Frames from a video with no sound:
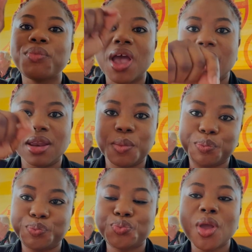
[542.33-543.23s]
and dip.
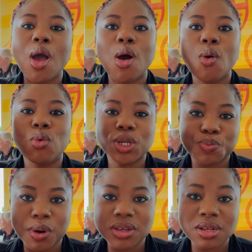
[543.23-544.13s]
Which
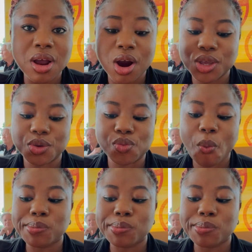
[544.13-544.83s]
person are you?